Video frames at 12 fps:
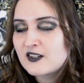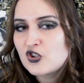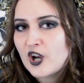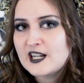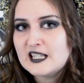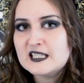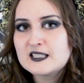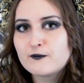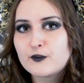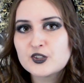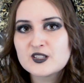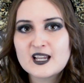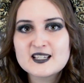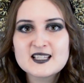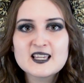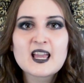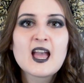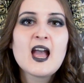Chinese foot
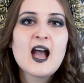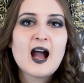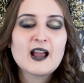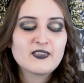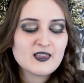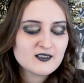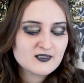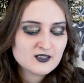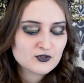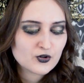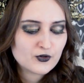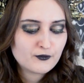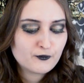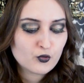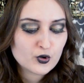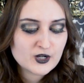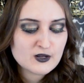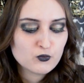sizing. I think these are
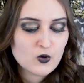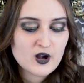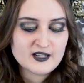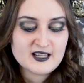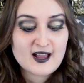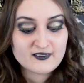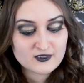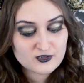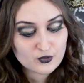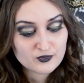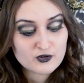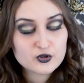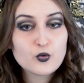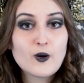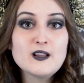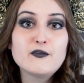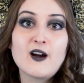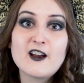41. Yeah, so they're
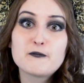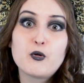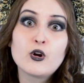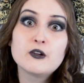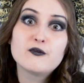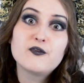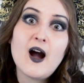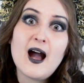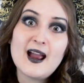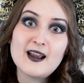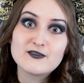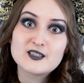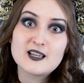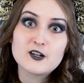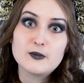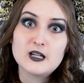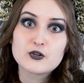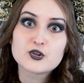25.5
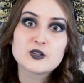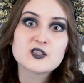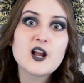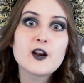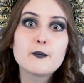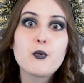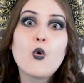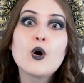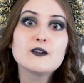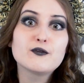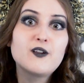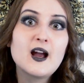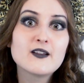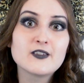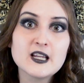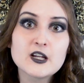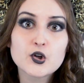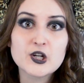centimeters. So it's not a 0.5
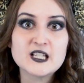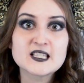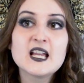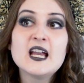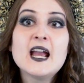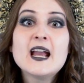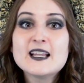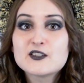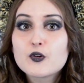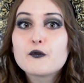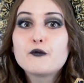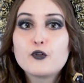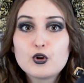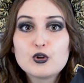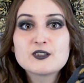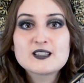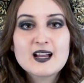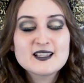increase. It's a
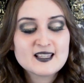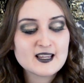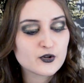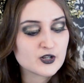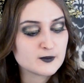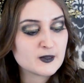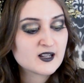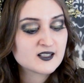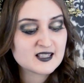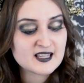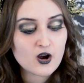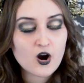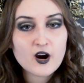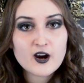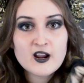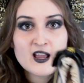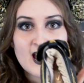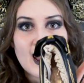full size increase because they are,
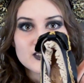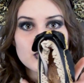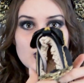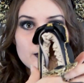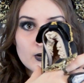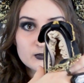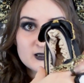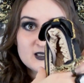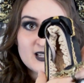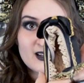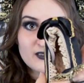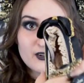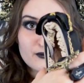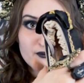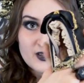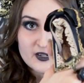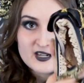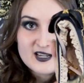as you can probably tell, they're
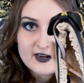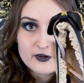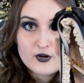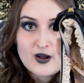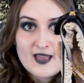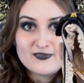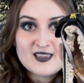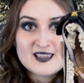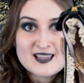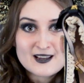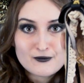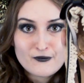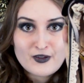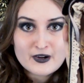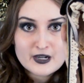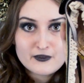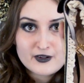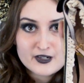very narrow and they get
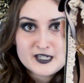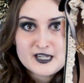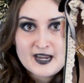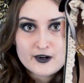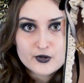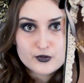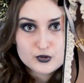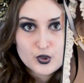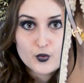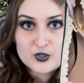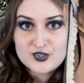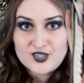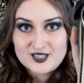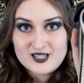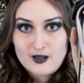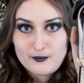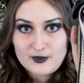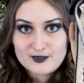very, very narrow towards the
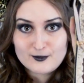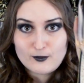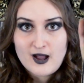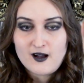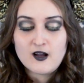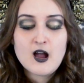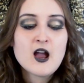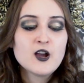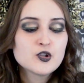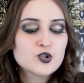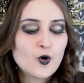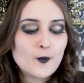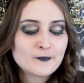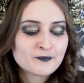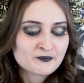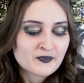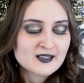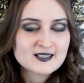tip as well. So
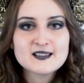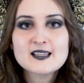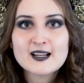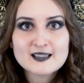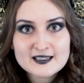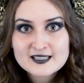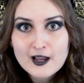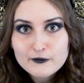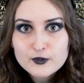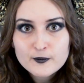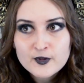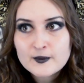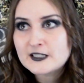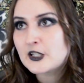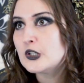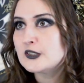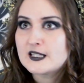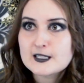since I like to have room for my
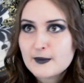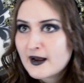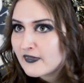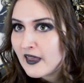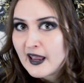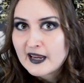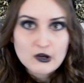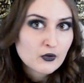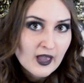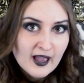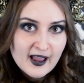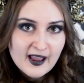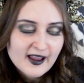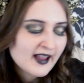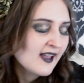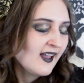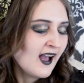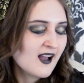toes, it's my thing, okay?
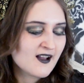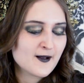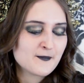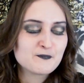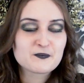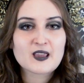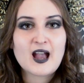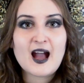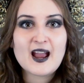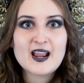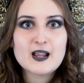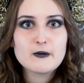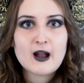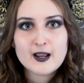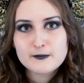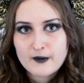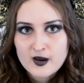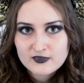I
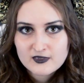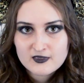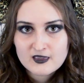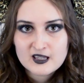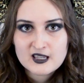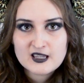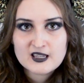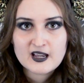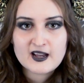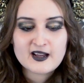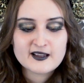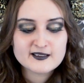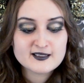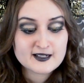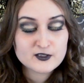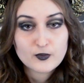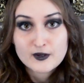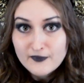had bought the size
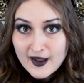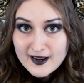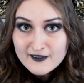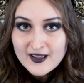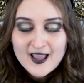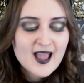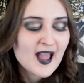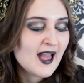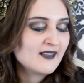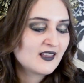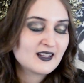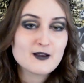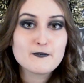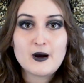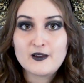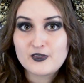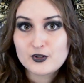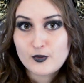25 and then I
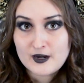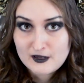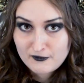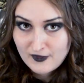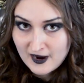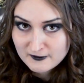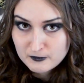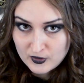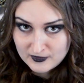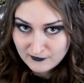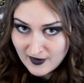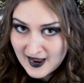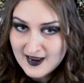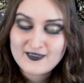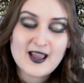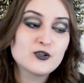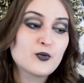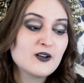bought the 25.5
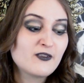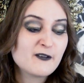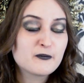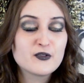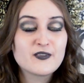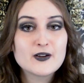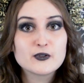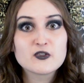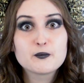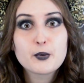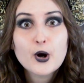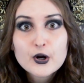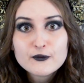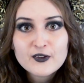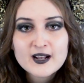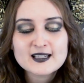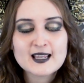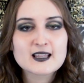and 25.5 was
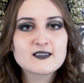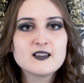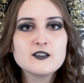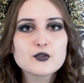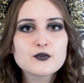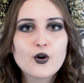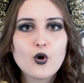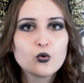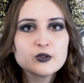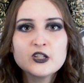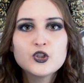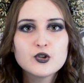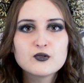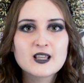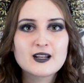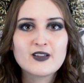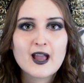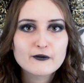perfect. Like, these are the only shoes that
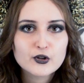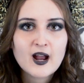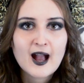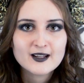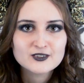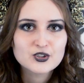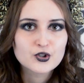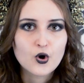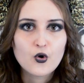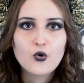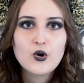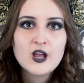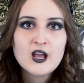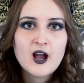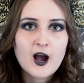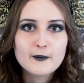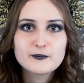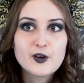I've ever had to go
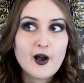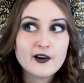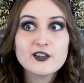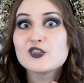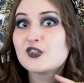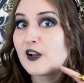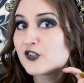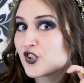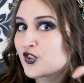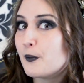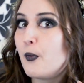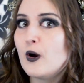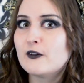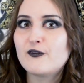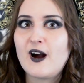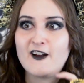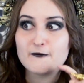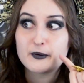up, not just a
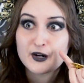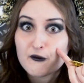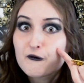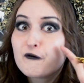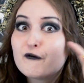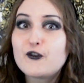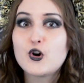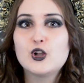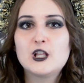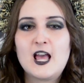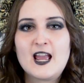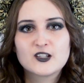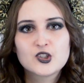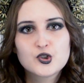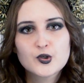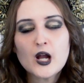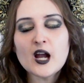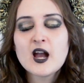0.5, but a full
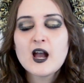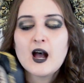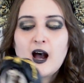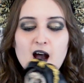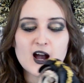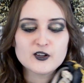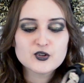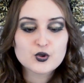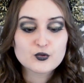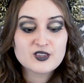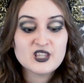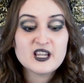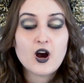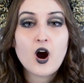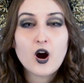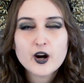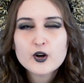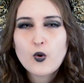extra. So they
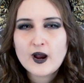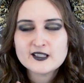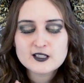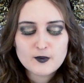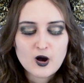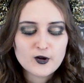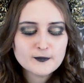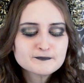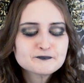are quite small.